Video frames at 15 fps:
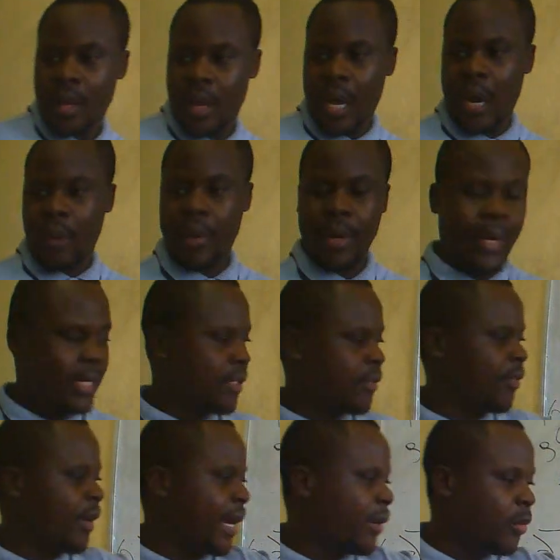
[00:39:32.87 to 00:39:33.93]
Our x
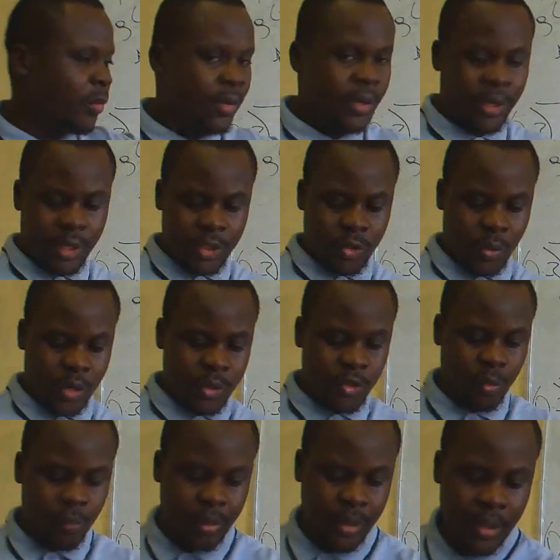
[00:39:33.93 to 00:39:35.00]
value is going
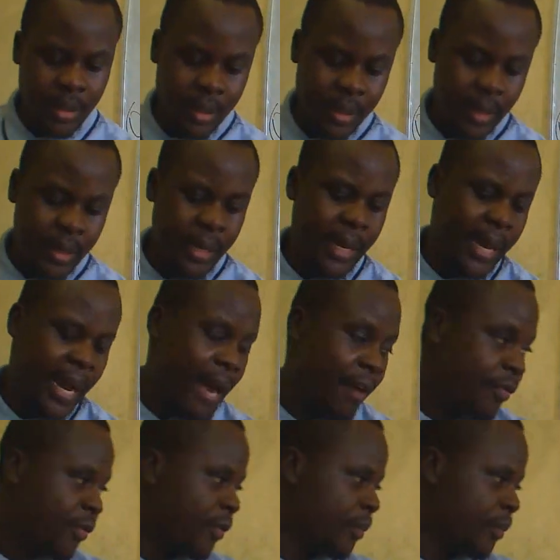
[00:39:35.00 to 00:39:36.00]
to be a half.